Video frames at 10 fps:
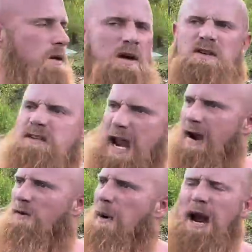Since
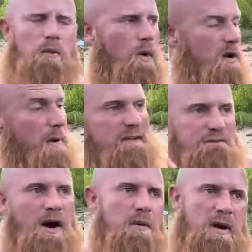everybody wanted to make
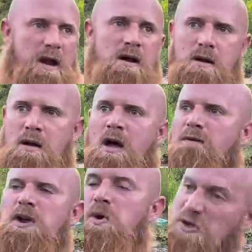fun of me
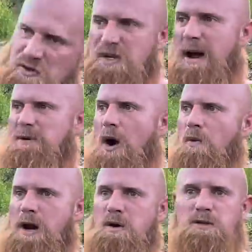for using Zebco
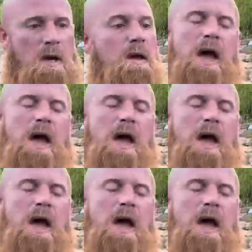reels,